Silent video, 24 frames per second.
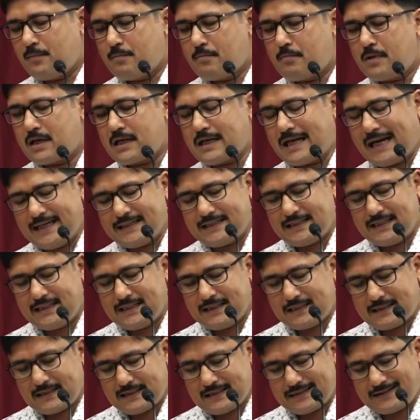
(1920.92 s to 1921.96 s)
but I
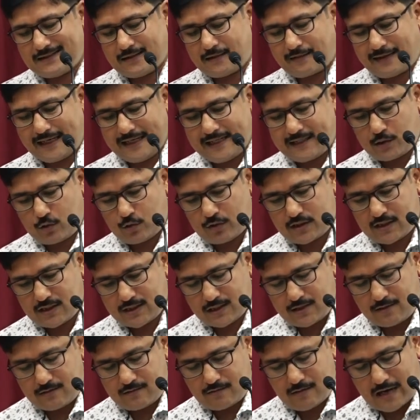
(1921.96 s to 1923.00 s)
think the right
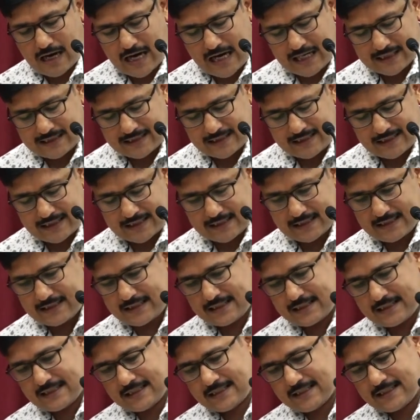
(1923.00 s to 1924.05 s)
question to ask
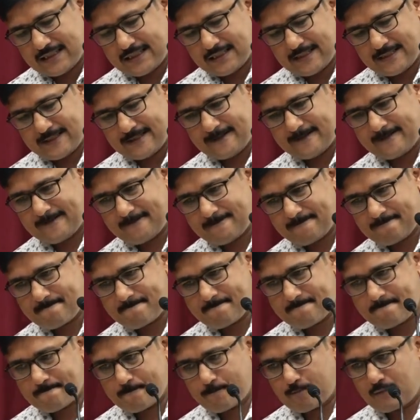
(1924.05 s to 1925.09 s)
is,
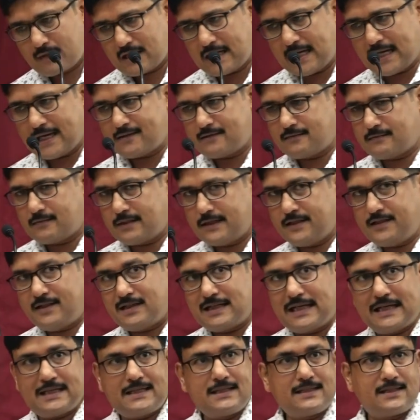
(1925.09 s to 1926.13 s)
and Indian
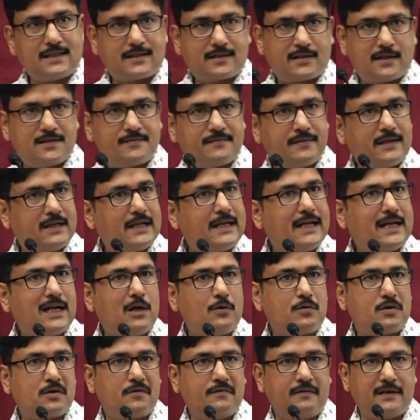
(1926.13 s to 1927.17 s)
I T sector is figuring
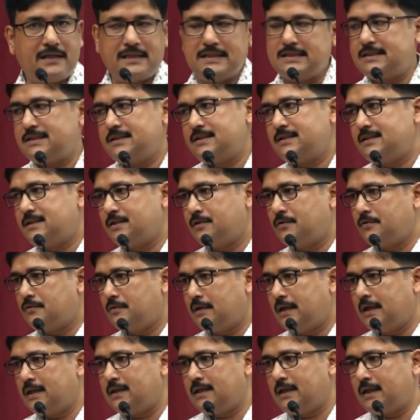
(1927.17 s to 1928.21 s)
out a ways, you know,
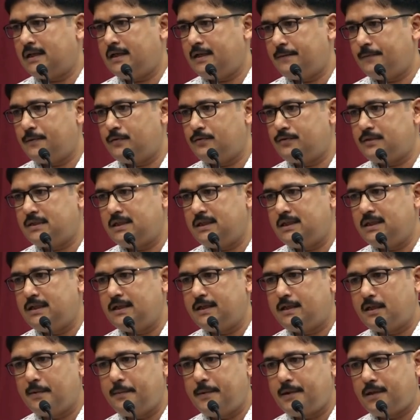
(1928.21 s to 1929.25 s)
and, and if you see a
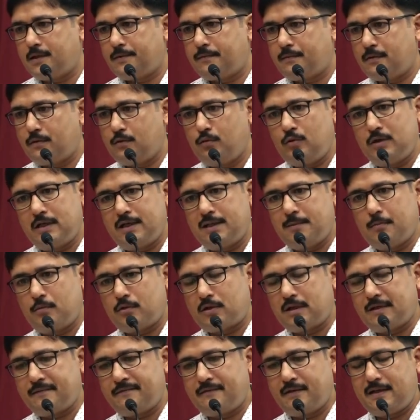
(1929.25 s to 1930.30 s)
little bit of, do a
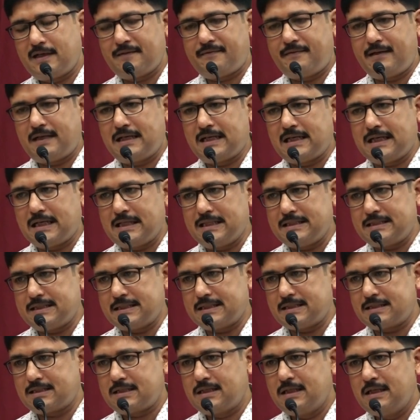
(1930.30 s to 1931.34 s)
demographic
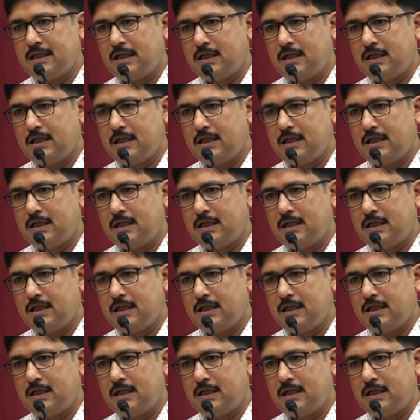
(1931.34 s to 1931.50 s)
analysis,